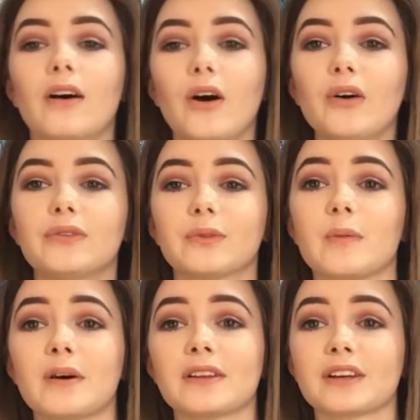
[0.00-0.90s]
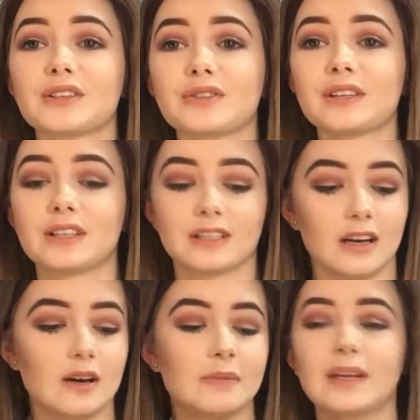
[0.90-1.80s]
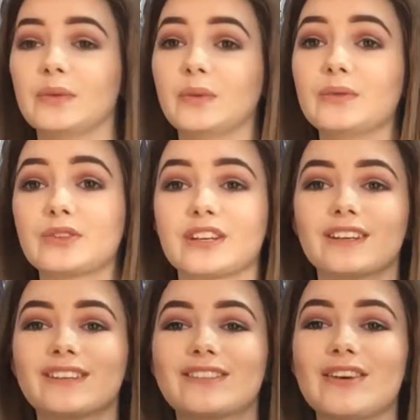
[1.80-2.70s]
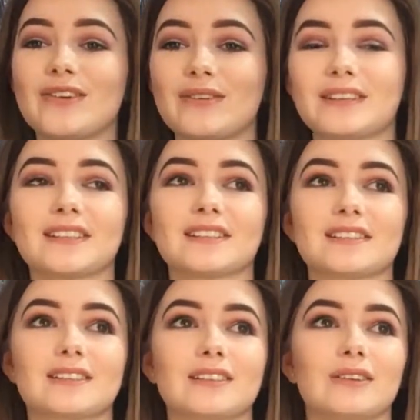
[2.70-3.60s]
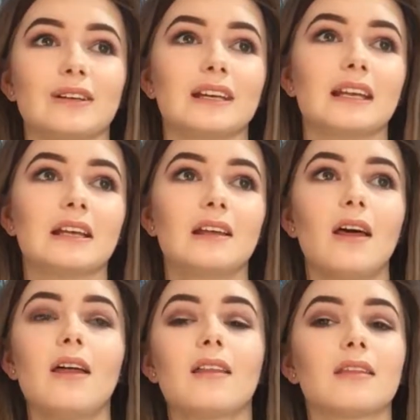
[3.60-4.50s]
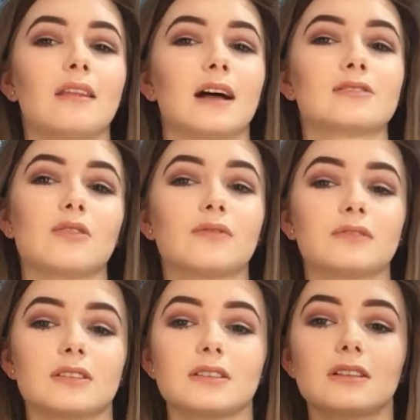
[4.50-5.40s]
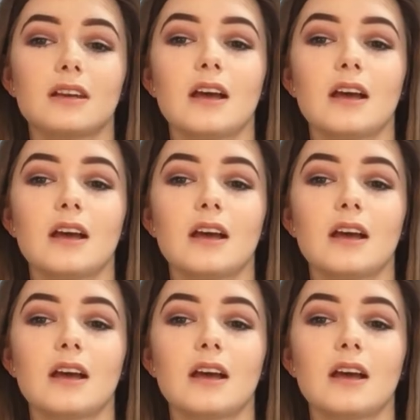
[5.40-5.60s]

odd for our part of the country because I'm in Wiltshire, so it doesn't snow here that often.